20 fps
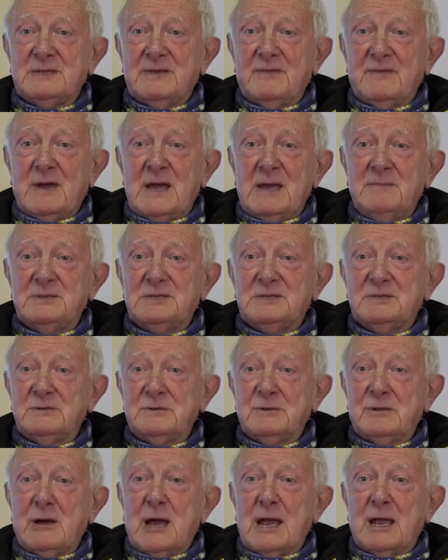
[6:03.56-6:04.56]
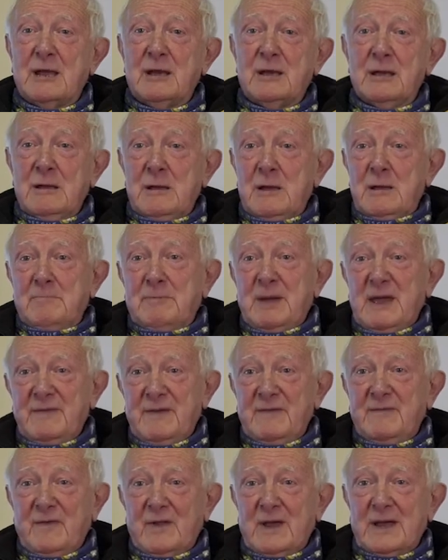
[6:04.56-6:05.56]
of limestone, like
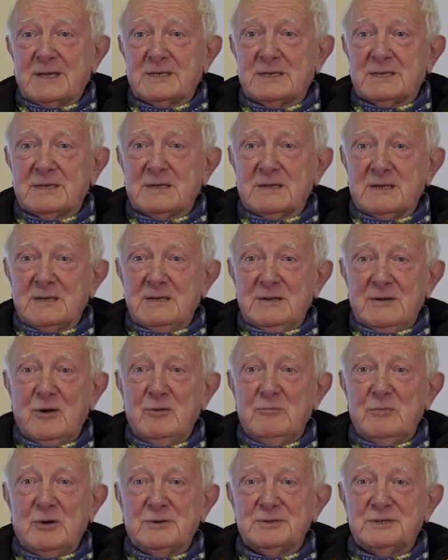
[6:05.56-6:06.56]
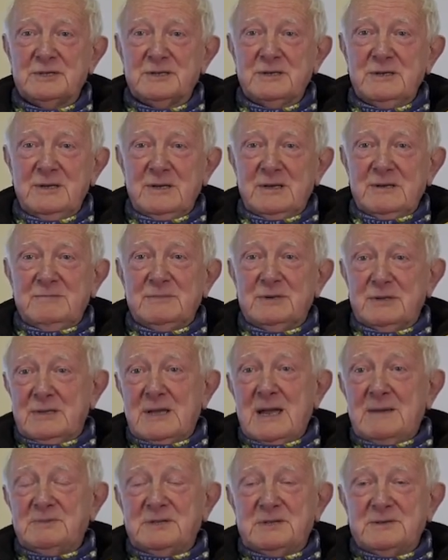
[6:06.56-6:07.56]
paving flags almost, but
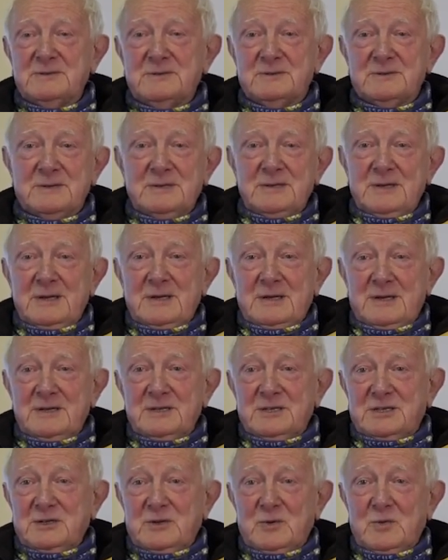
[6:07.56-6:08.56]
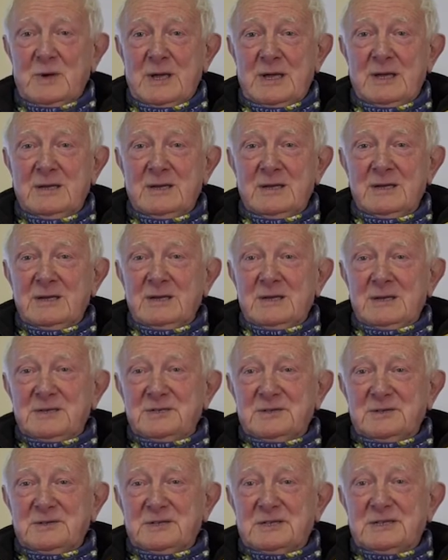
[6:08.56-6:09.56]
limestone. And so we
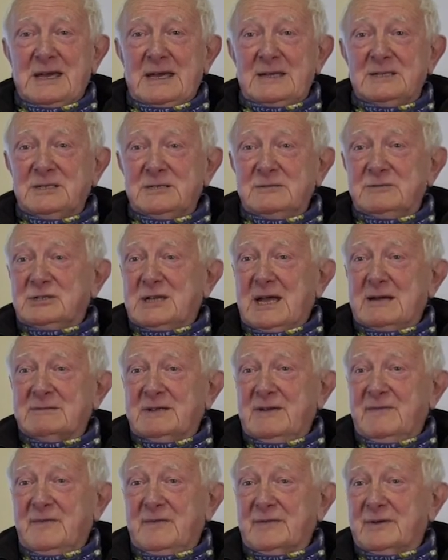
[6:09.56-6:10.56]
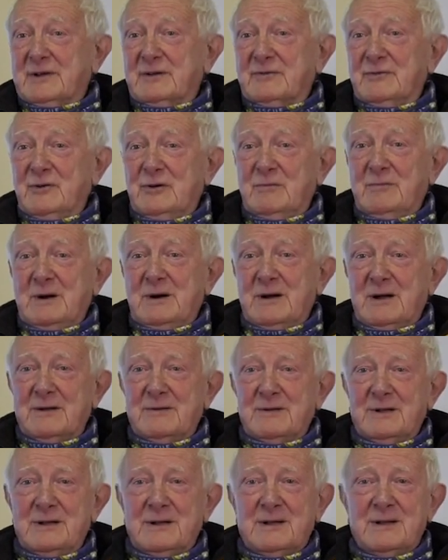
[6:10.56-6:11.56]
sort of set to, shouted for a
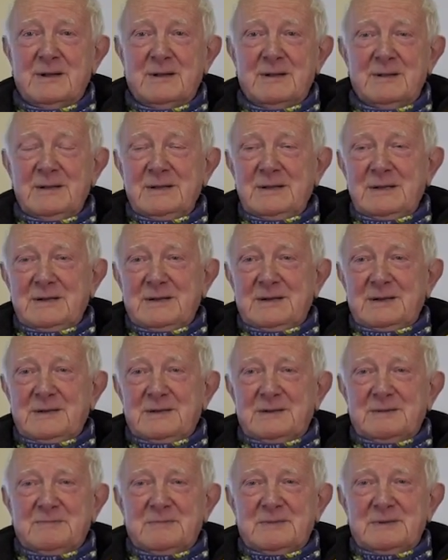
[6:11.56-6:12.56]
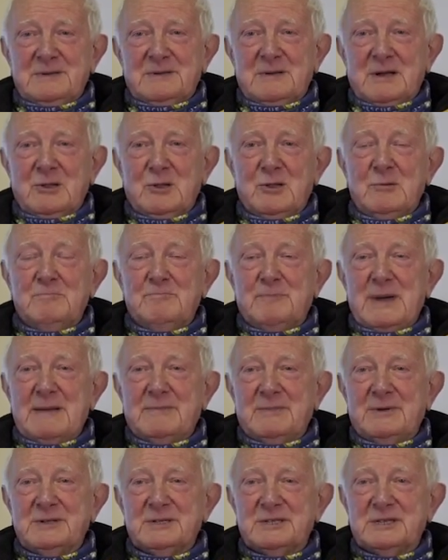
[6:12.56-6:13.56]
crowbar and a lump
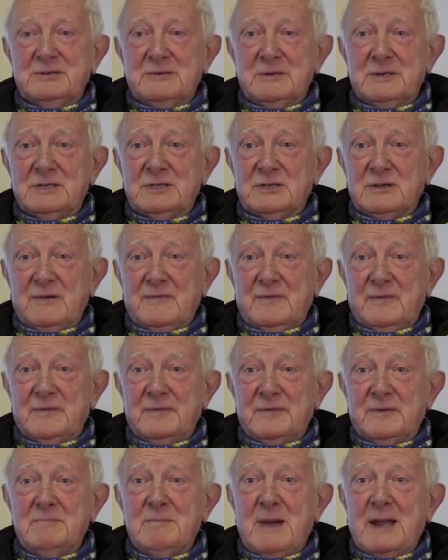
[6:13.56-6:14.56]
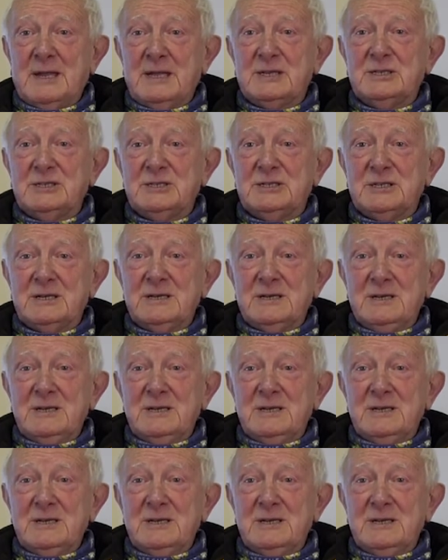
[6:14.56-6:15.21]
hammer and so on and so forth, and managed,